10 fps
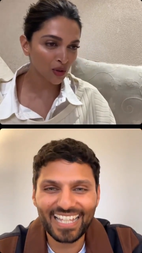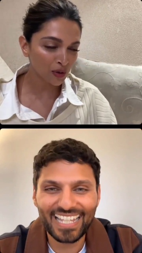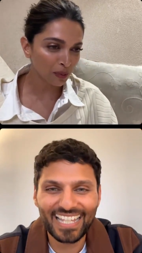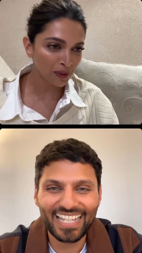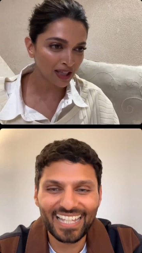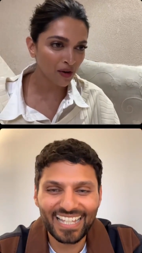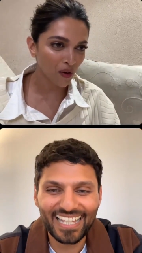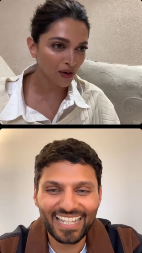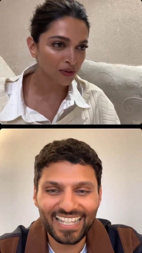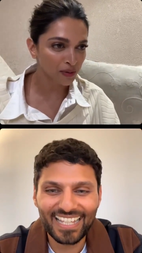Speaker 1: going to be
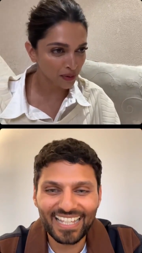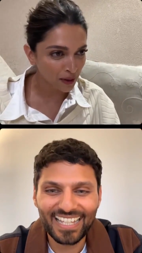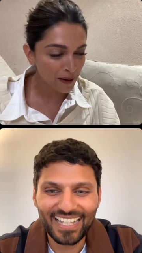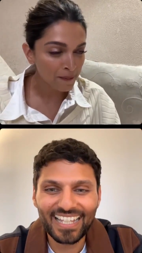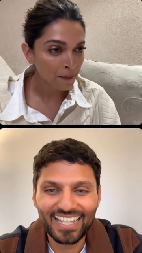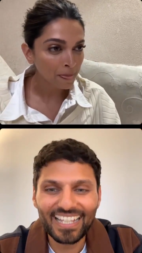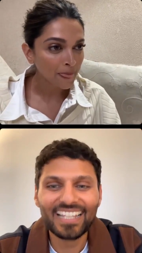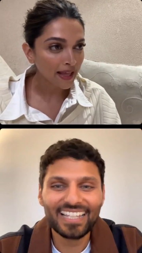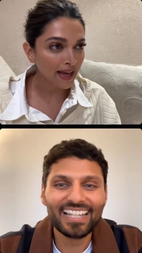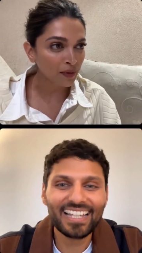on tour
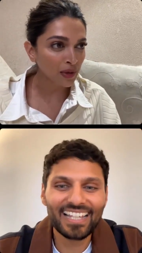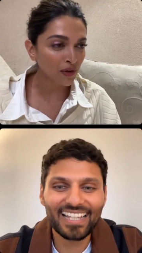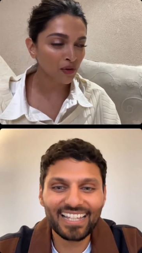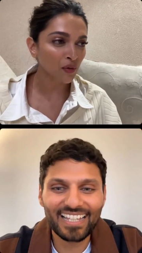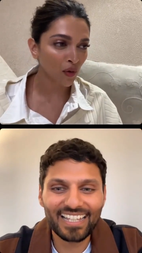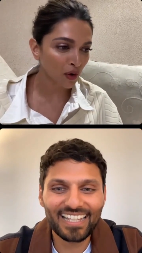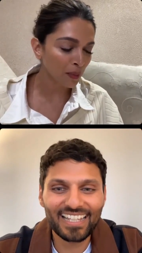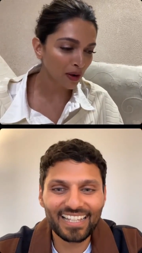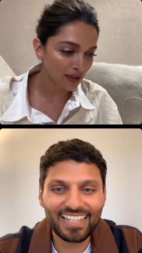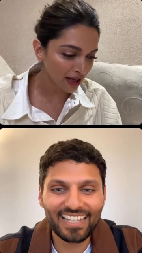and we're going to talk
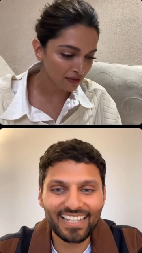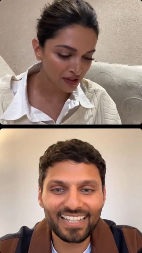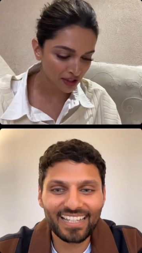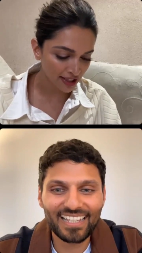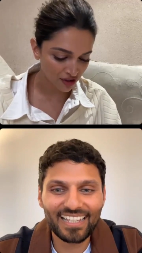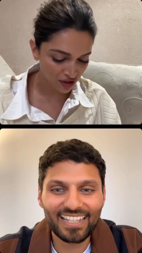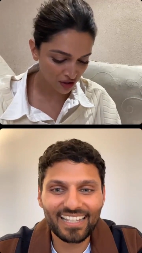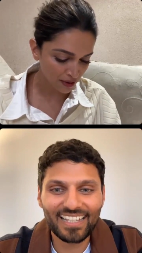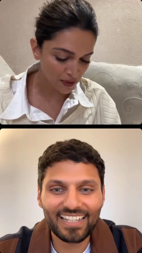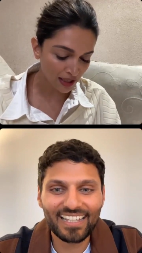about love and
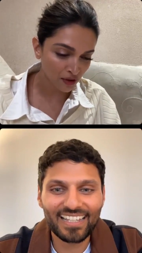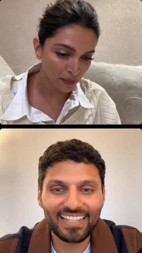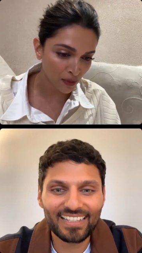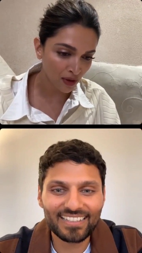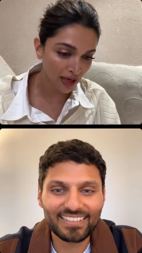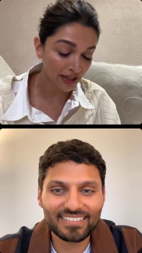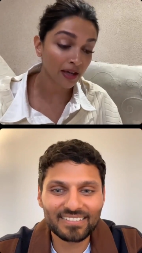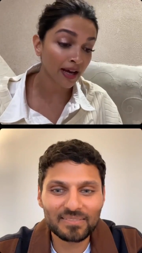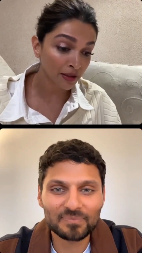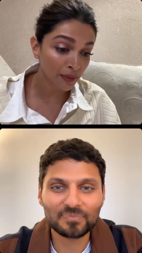relationships and your book and,
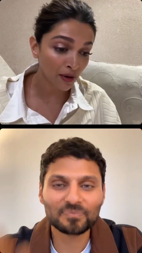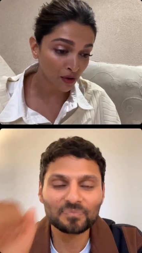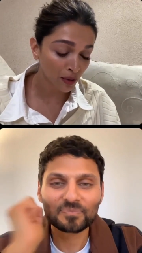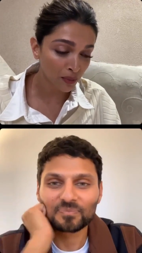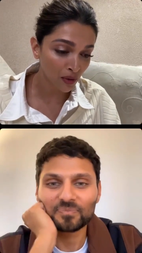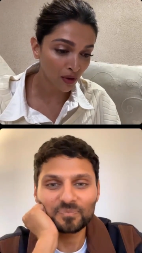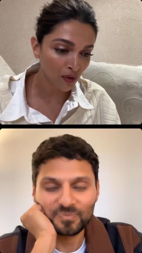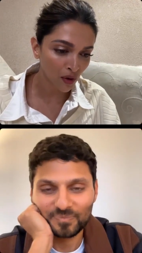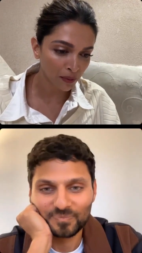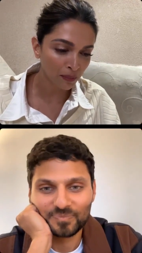and about your book a
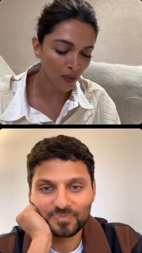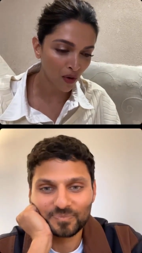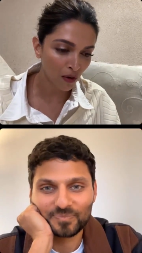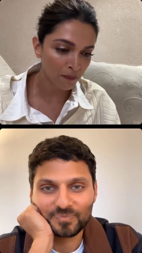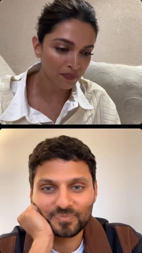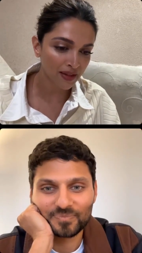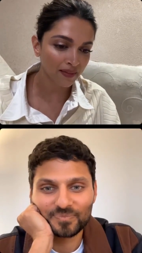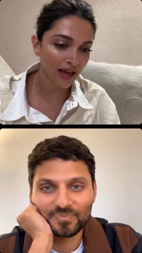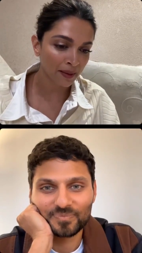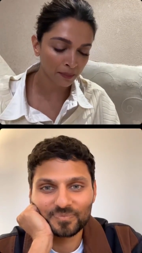lot more in
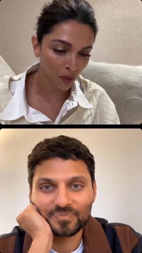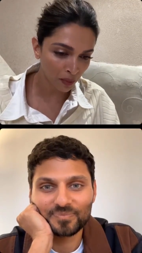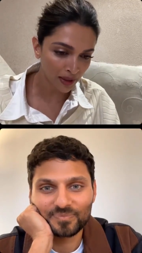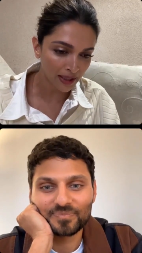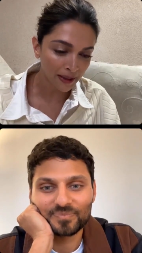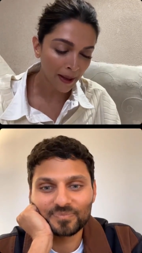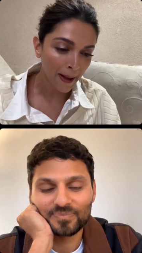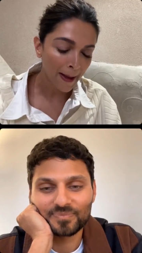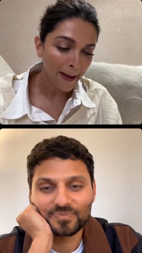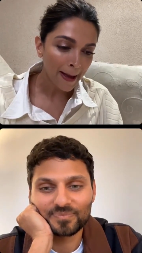that moment.
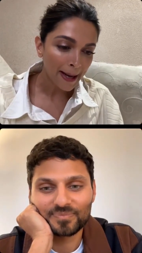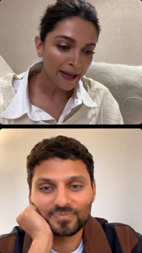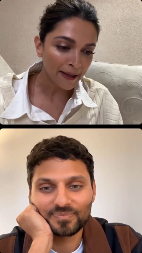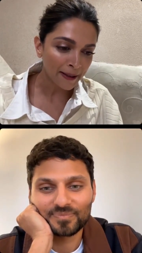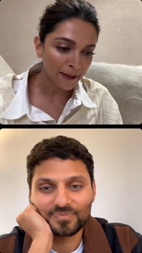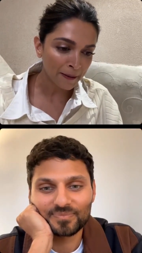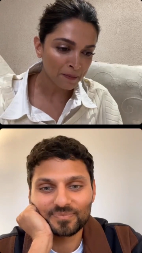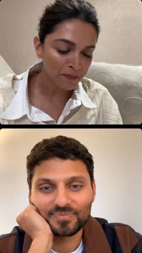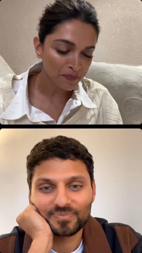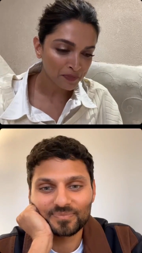
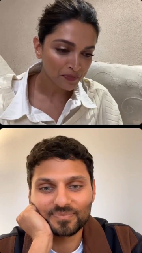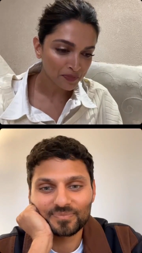Um,